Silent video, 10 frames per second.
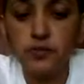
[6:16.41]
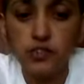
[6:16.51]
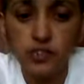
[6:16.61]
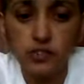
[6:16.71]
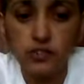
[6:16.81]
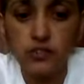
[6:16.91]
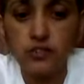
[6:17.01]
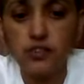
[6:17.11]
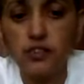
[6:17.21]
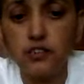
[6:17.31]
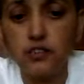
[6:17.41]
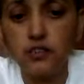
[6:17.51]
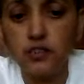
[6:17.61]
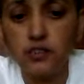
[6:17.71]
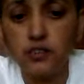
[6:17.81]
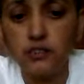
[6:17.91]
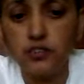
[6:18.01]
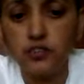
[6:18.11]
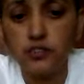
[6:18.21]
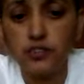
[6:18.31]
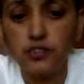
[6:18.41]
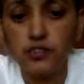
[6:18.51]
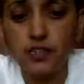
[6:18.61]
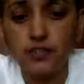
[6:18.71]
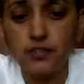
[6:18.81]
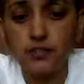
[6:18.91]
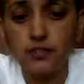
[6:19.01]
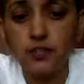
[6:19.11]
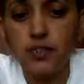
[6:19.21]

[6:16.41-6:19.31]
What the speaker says: you change and the insurance is cancelled.